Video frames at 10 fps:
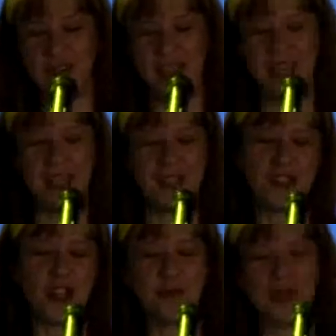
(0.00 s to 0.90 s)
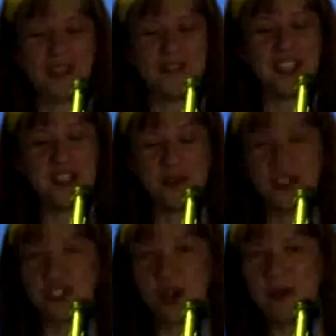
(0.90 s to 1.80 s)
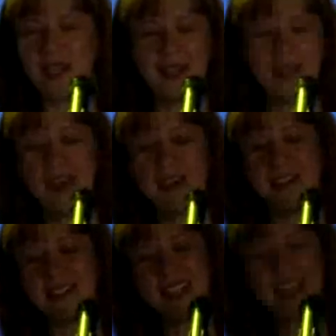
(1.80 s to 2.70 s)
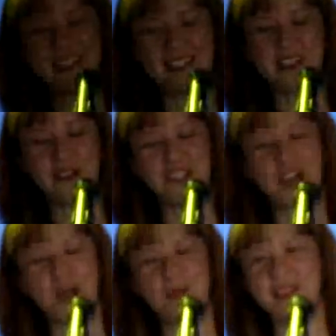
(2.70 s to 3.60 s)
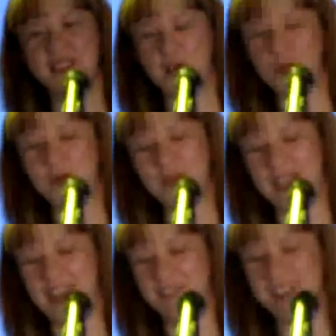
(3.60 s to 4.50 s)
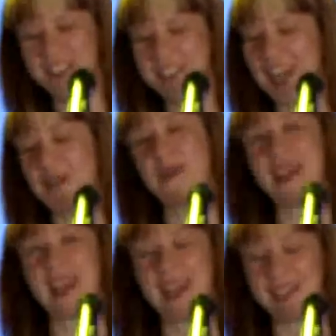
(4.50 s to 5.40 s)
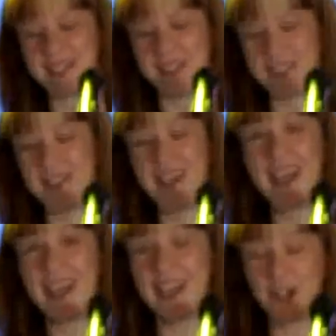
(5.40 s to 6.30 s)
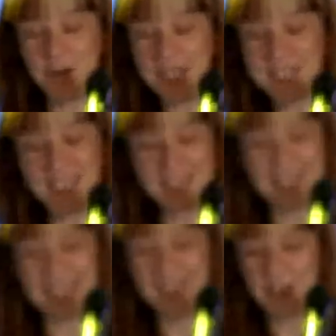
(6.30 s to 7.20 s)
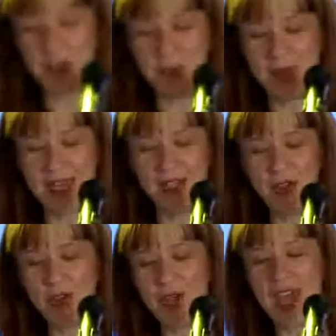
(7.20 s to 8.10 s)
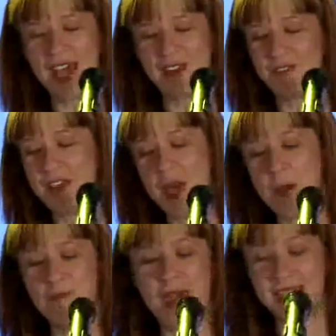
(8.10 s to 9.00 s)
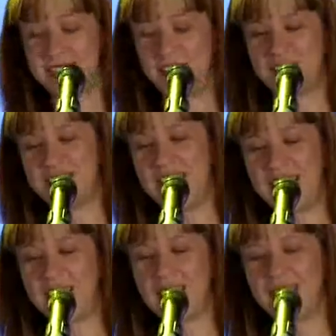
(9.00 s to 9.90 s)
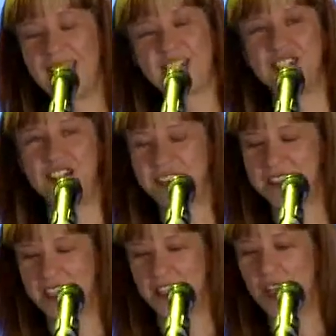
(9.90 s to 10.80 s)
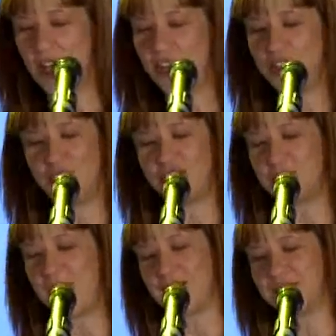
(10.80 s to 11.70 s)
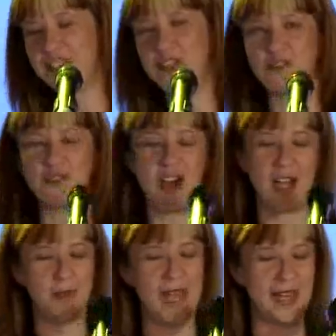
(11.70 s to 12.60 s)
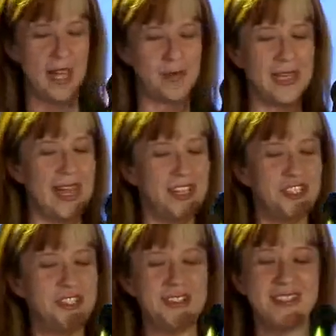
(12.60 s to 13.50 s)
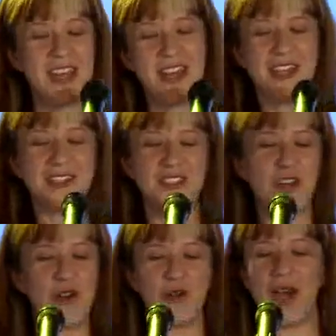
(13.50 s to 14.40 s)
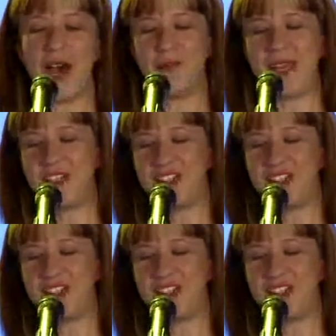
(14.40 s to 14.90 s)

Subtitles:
the topic of gender in shopping, the standard stereotype is that women love it and men hate it. Increasingly, there are men who have massive sneaker collections and huge amounts of iPad applications. So, are men